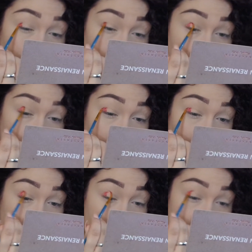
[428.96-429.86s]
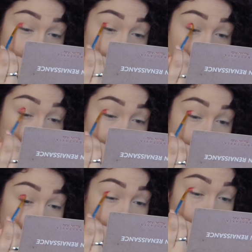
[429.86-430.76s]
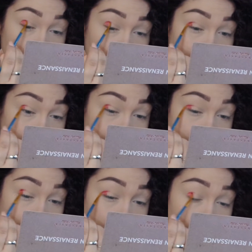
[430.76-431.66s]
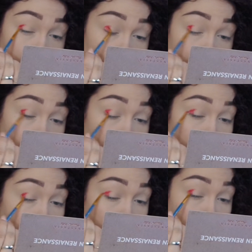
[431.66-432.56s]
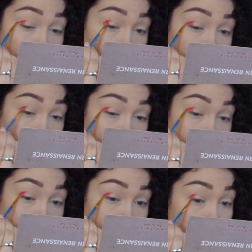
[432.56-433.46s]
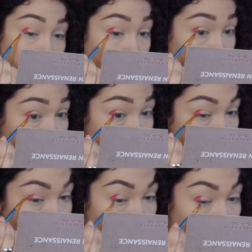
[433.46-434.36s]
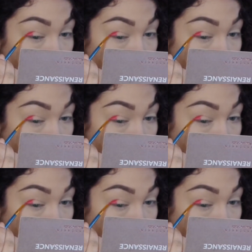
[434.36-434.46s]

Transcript: Work that slightly into the crease, but mainly focusing it